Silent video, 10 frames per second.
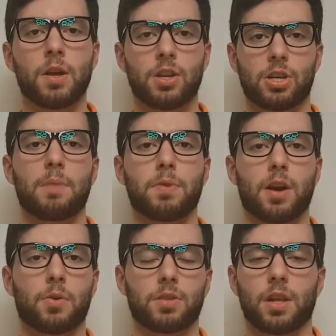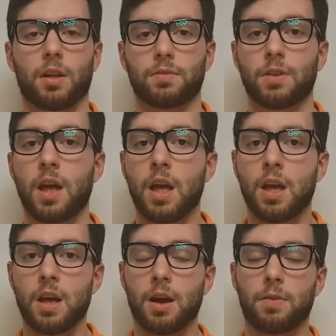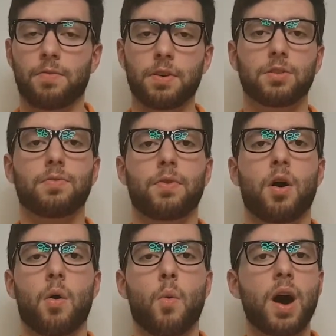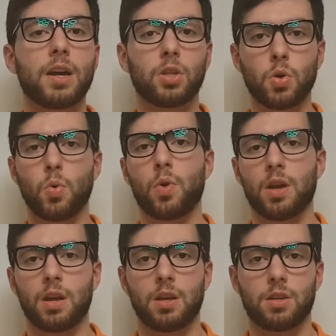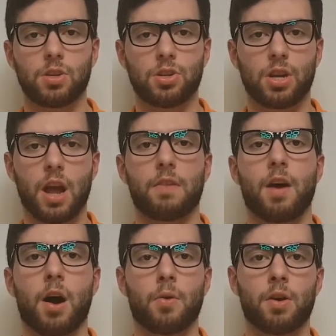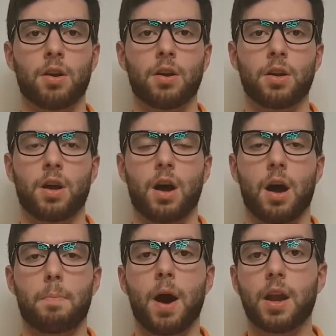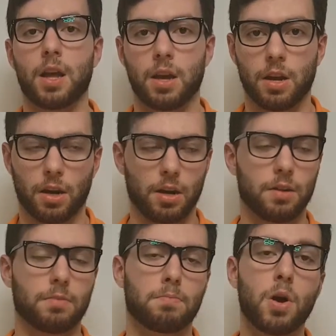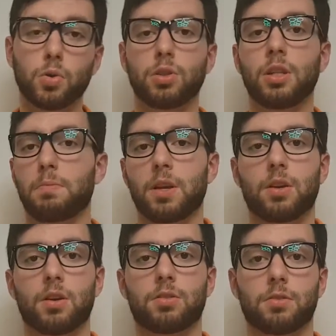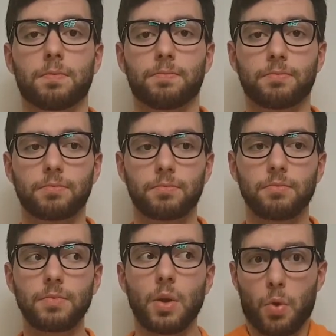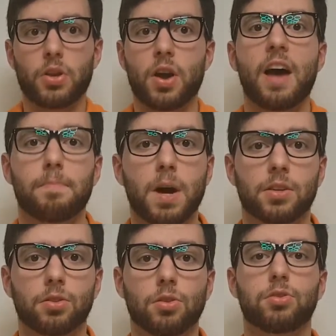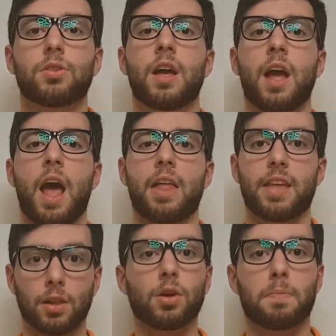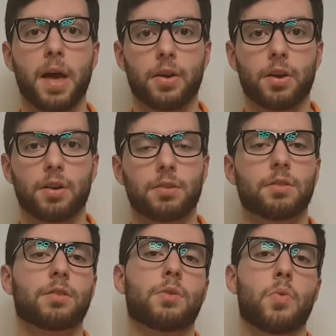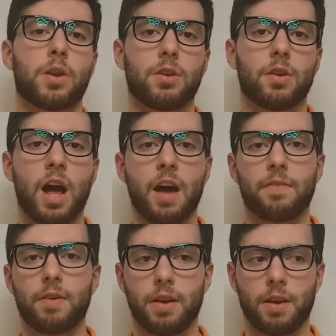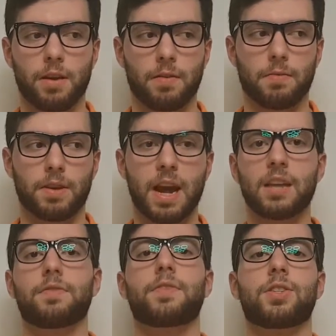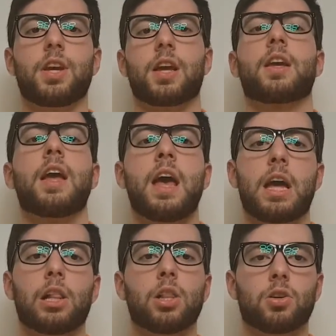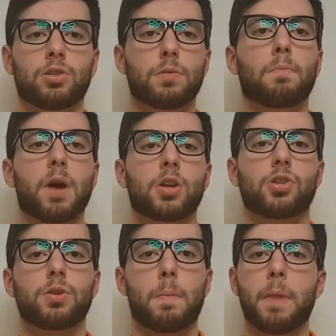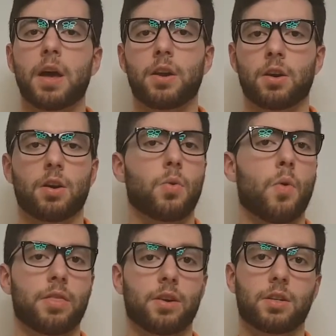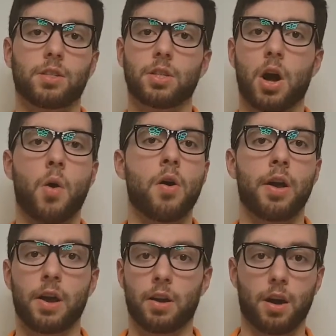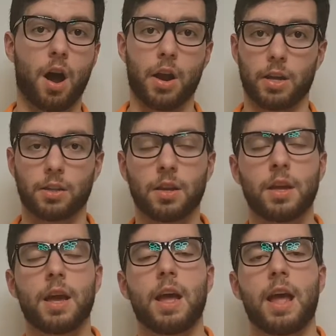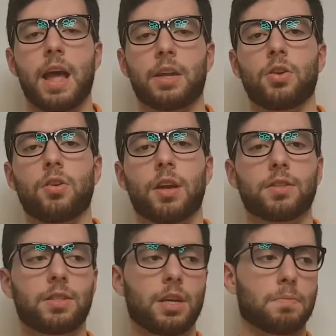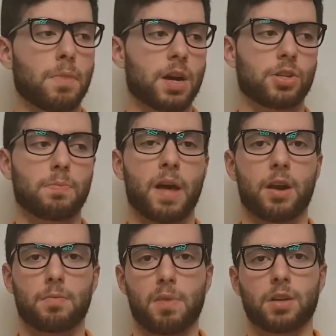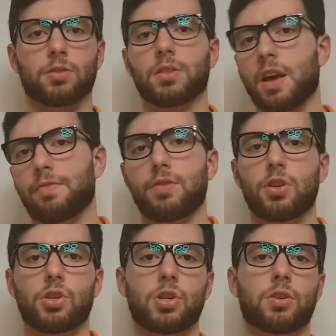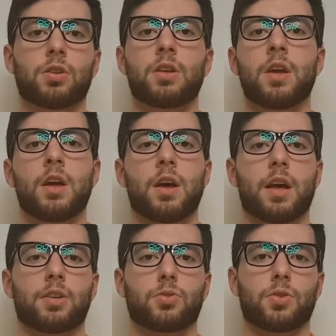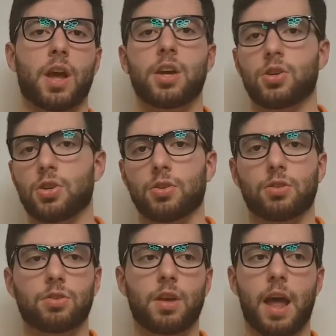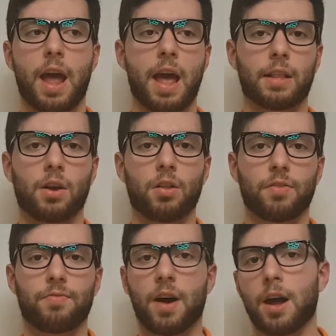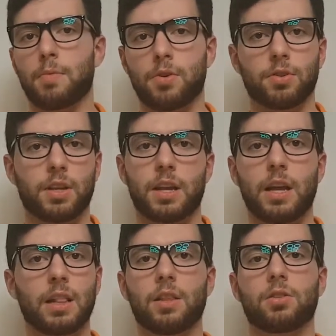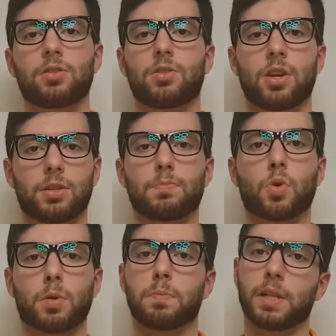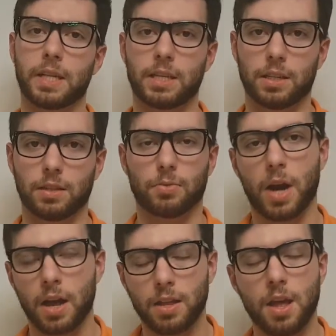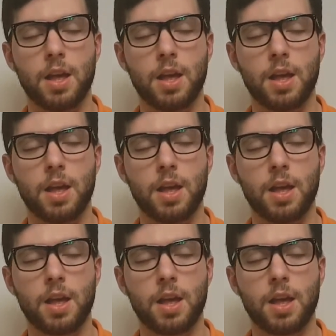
shaping ourselves. First of all, why do we shave our body hair? Mostly because when you have muscles, they look better. When you have a nice physique, it looks much better when there's no hair on it. And you can see much better muscle definition, striations, and all the fibers. It looks just more pleasing, right?